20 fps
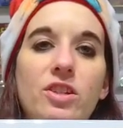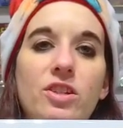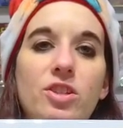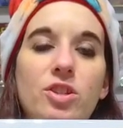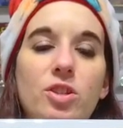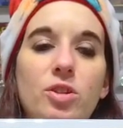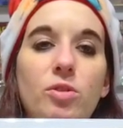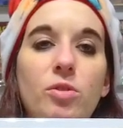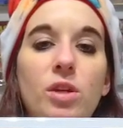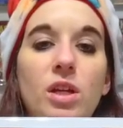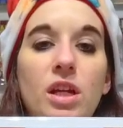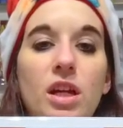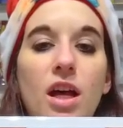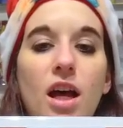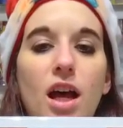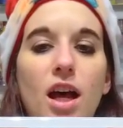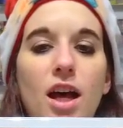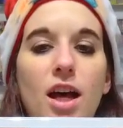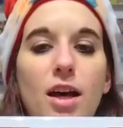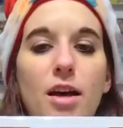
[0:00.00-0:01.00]
So
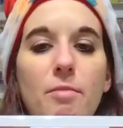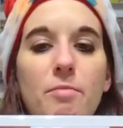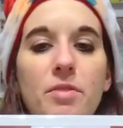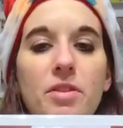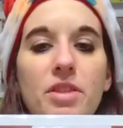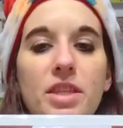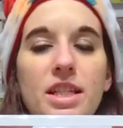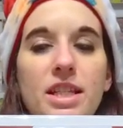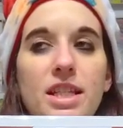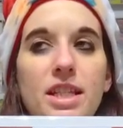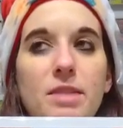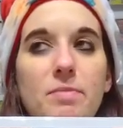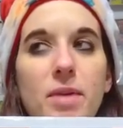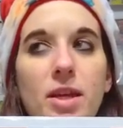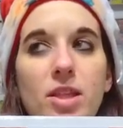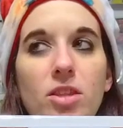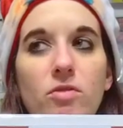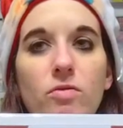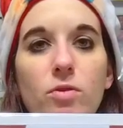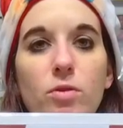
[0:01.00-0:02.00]
um, this is
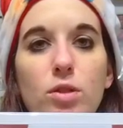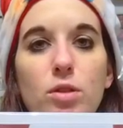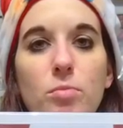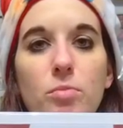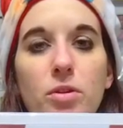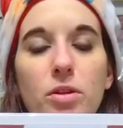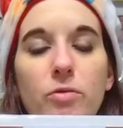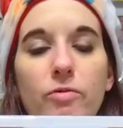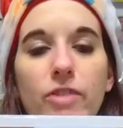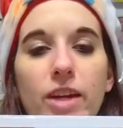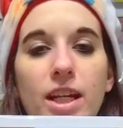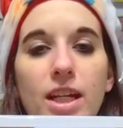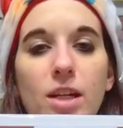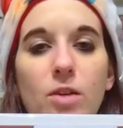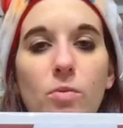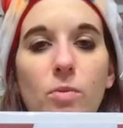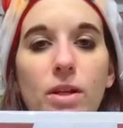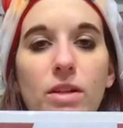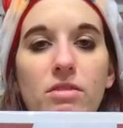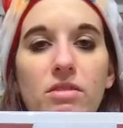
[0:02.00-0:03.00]
Matthew Rosenberg writing
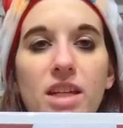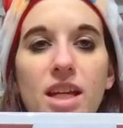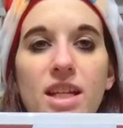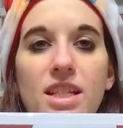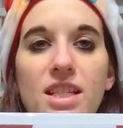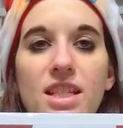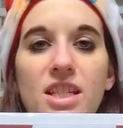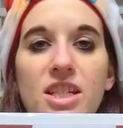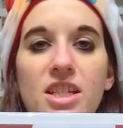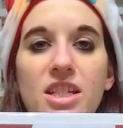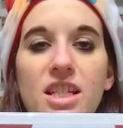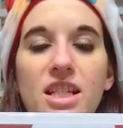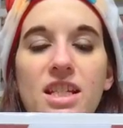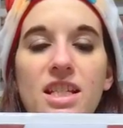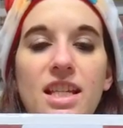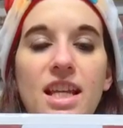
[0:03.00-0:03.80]
a Wildcat series,